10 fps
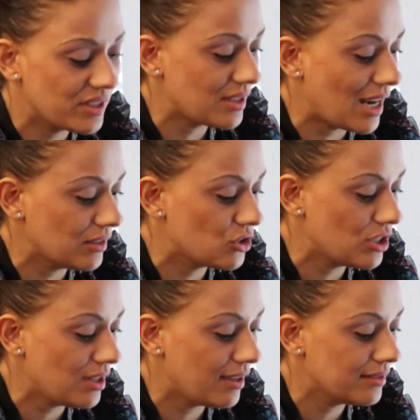the
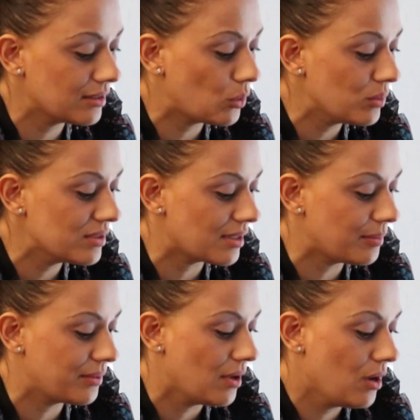strategy and the
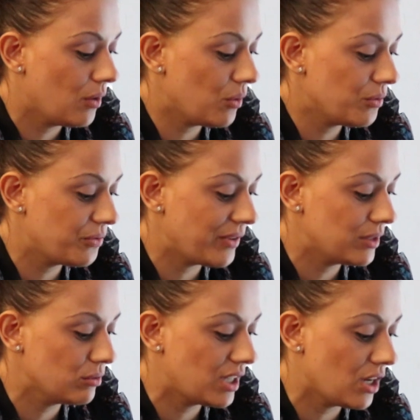concept of
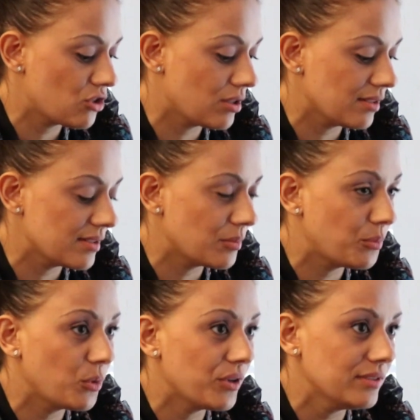educational
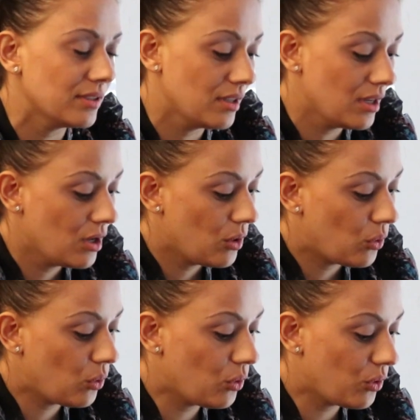support,
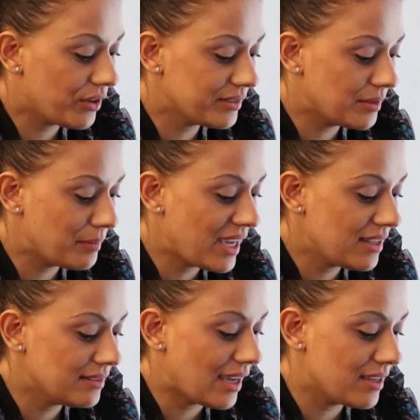or the
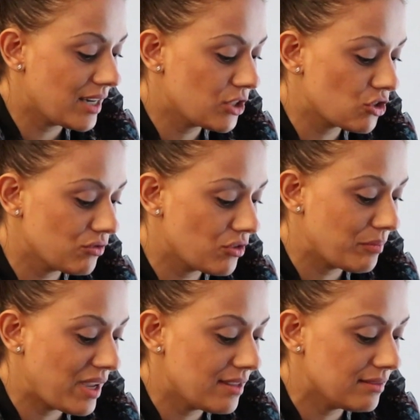main direction
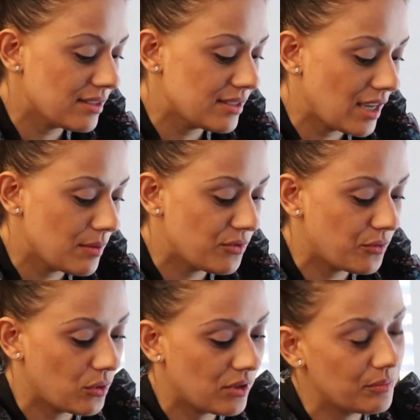remain the same
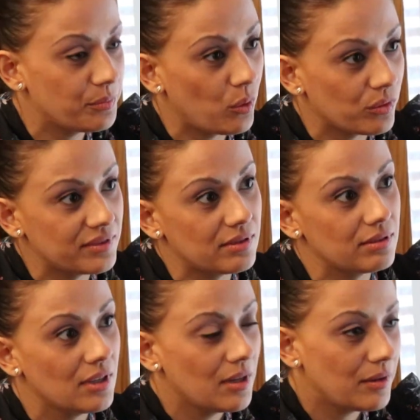for
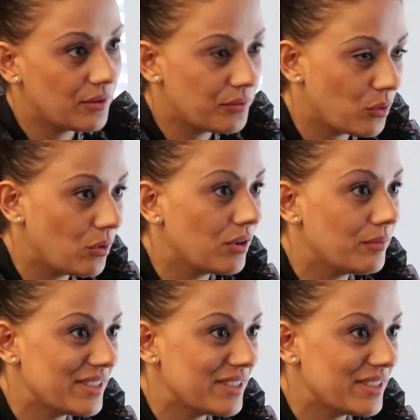both, for